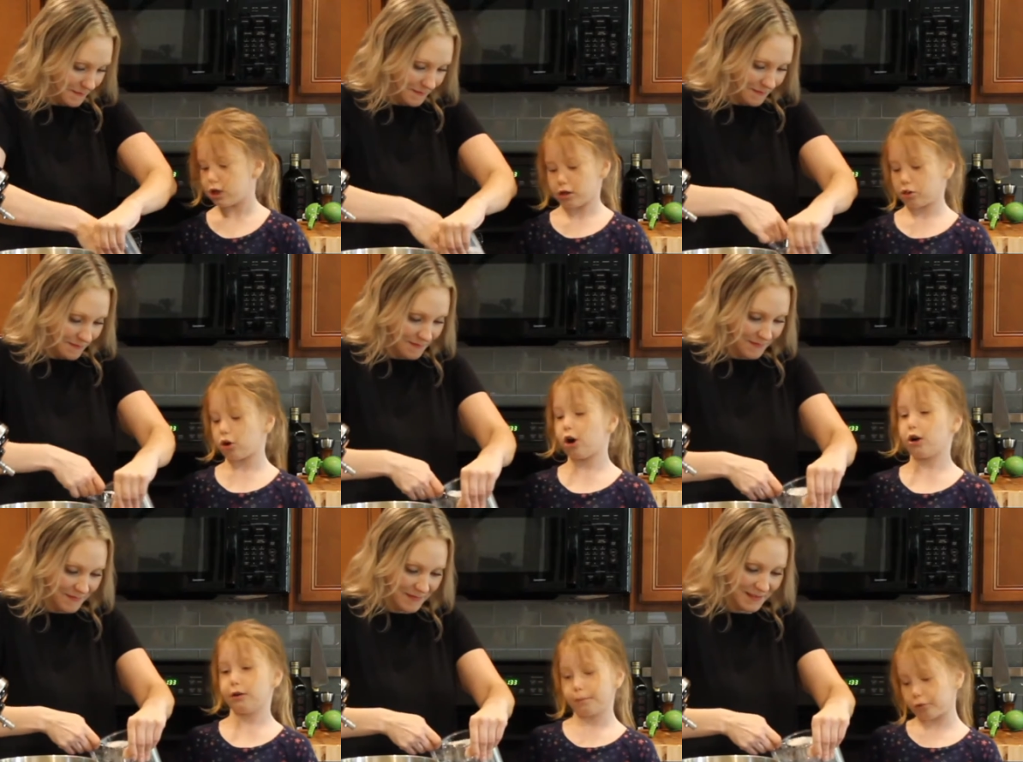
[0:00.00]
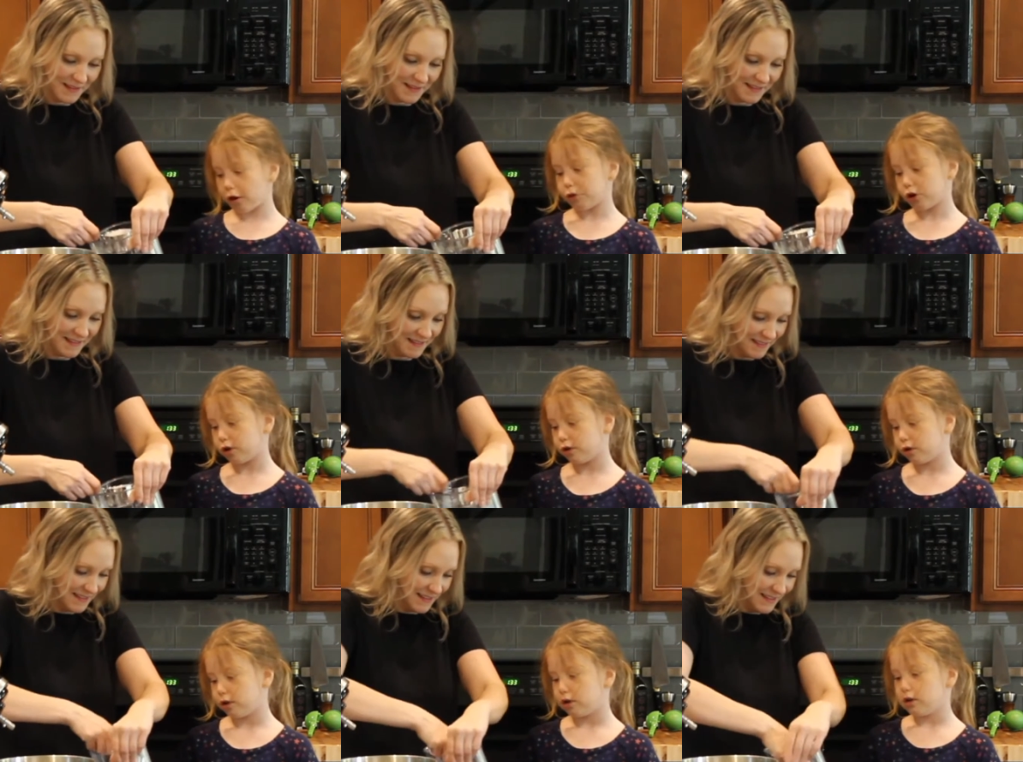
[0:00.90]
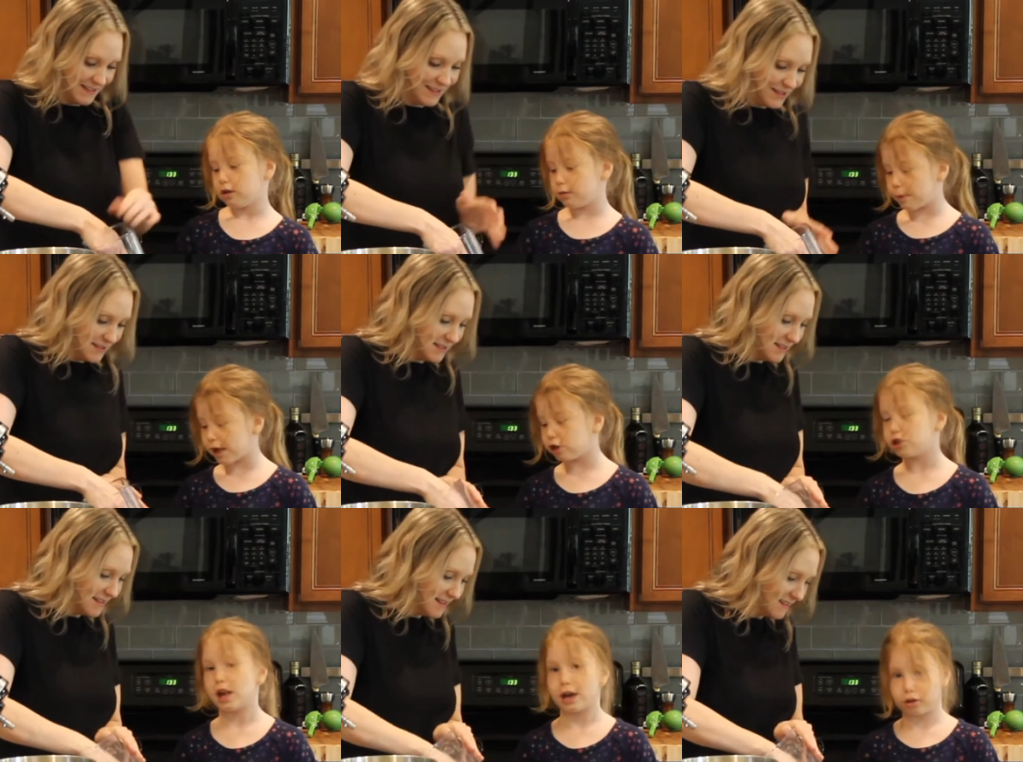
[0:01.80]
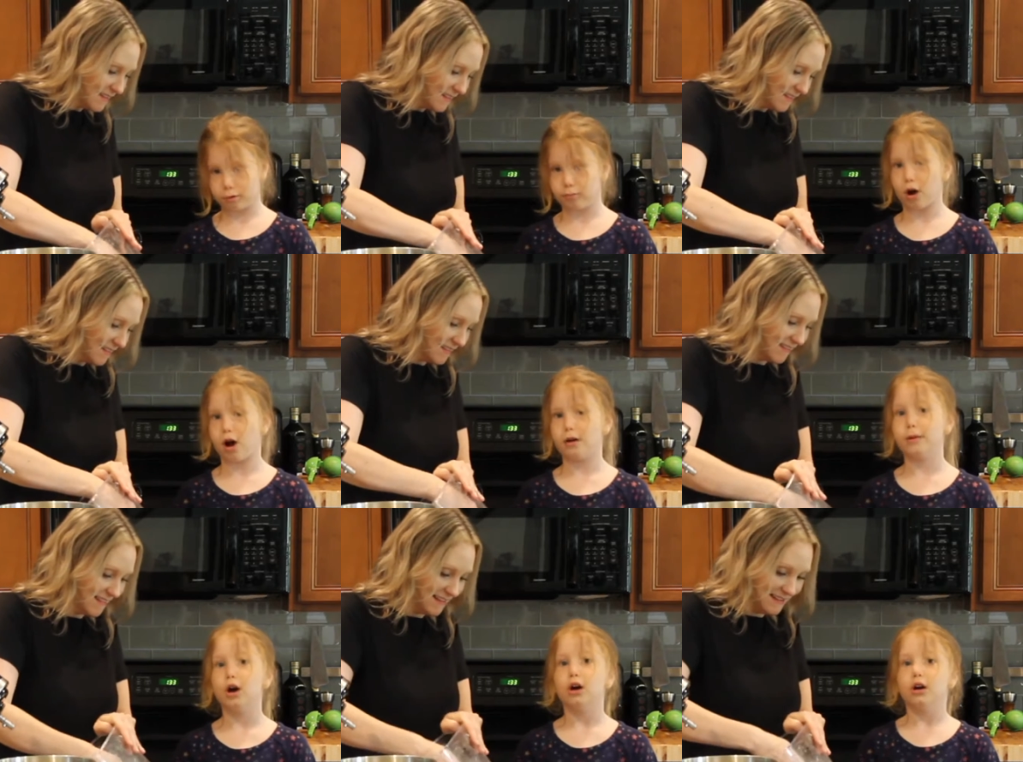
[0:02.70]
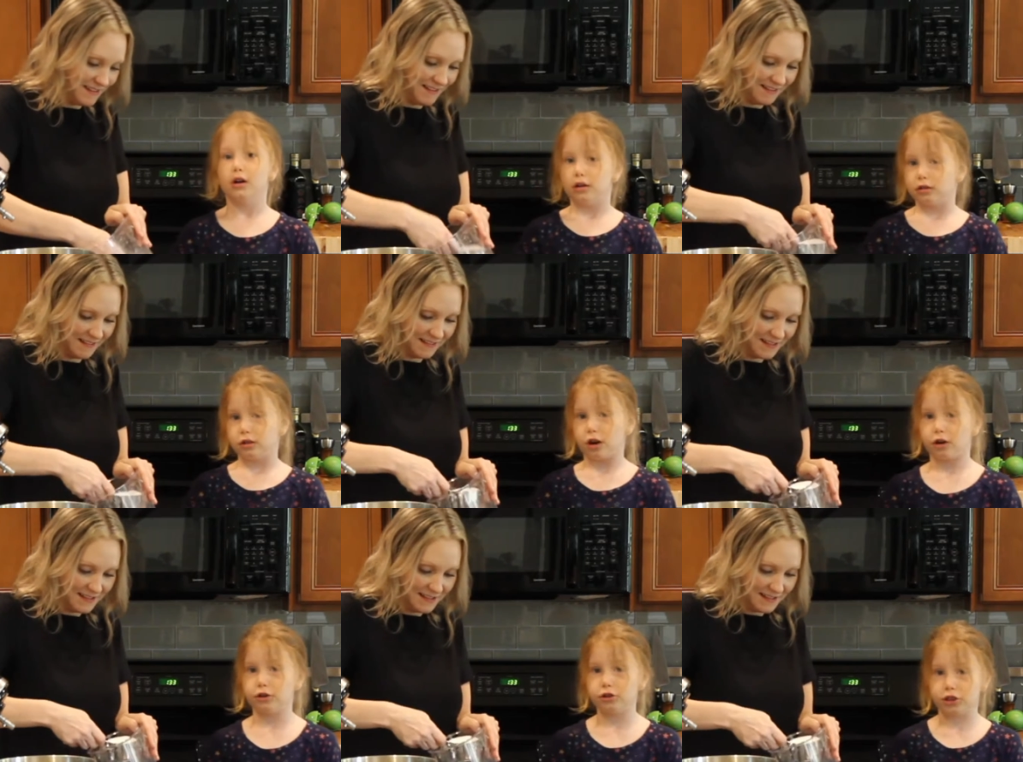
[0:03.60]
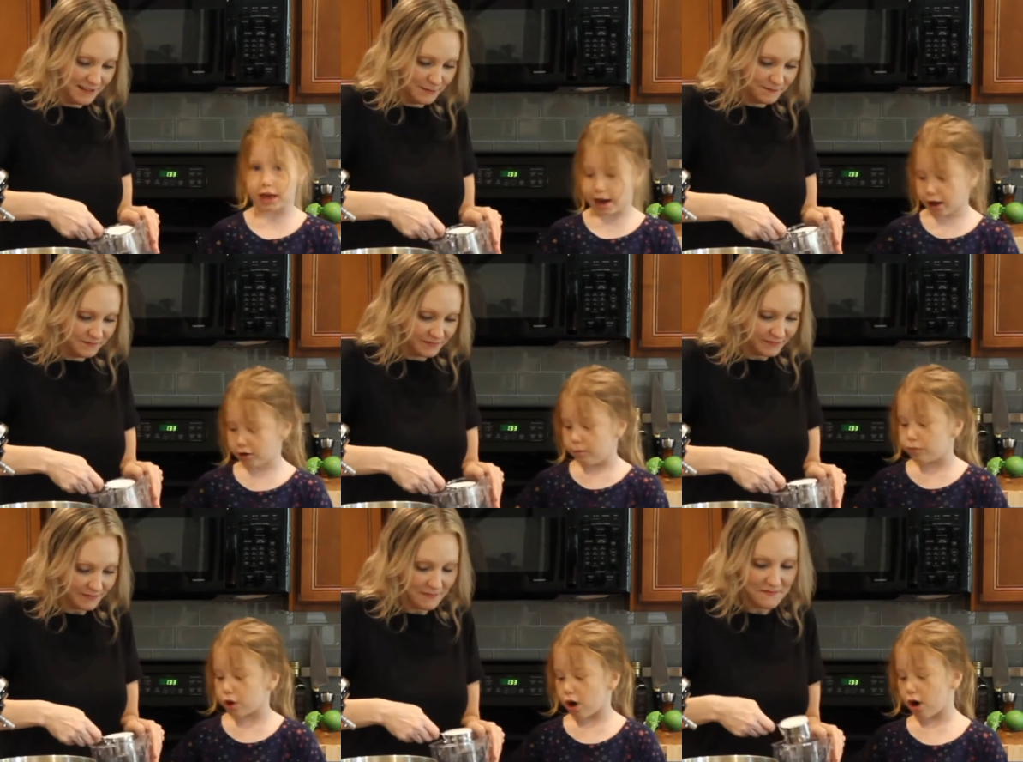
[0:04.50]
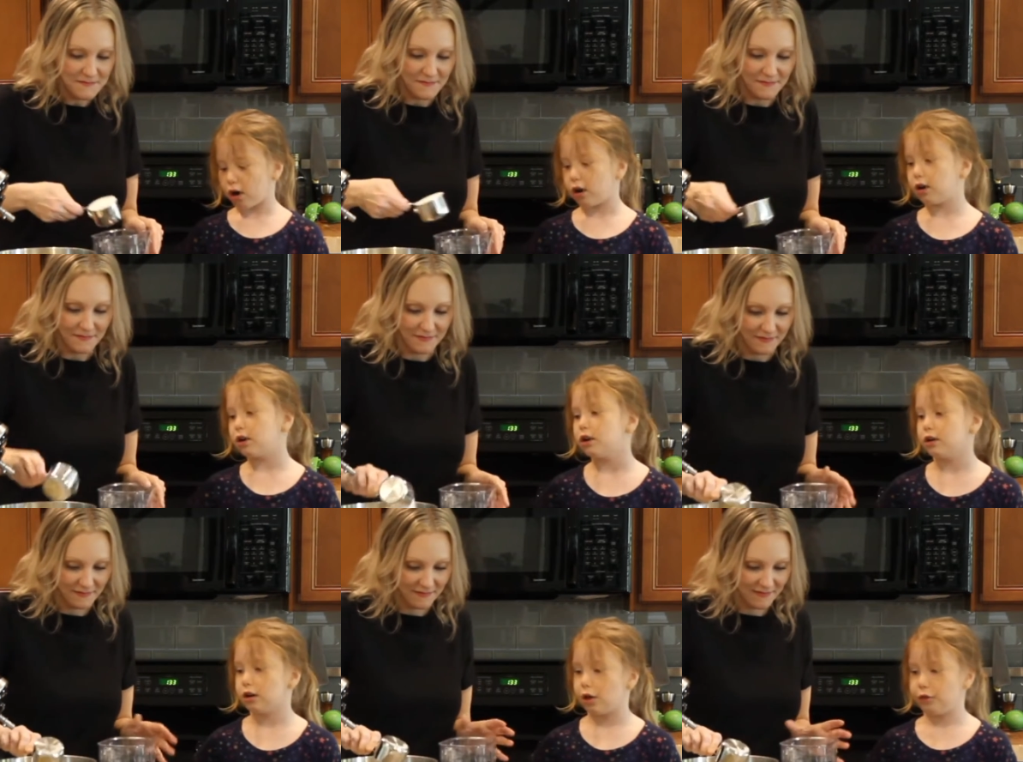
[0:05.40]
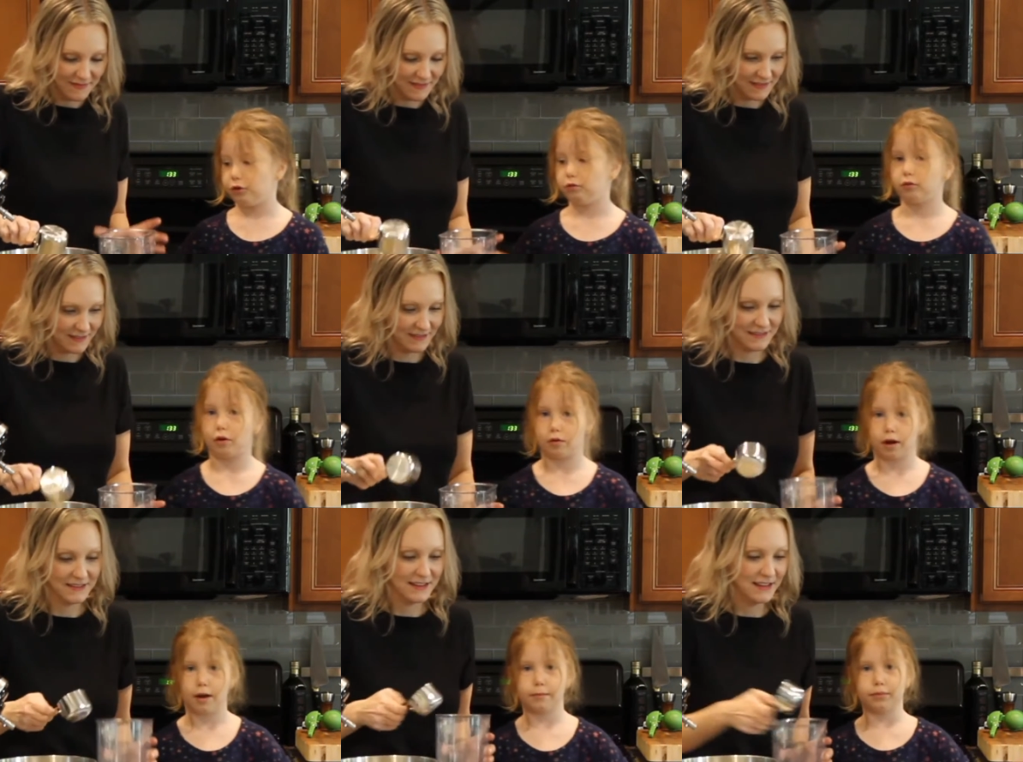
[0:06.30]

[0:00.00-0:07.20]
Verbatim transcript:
Speaker 1: sister or your brother. It's better to ask your mom or your dad or another grown-up.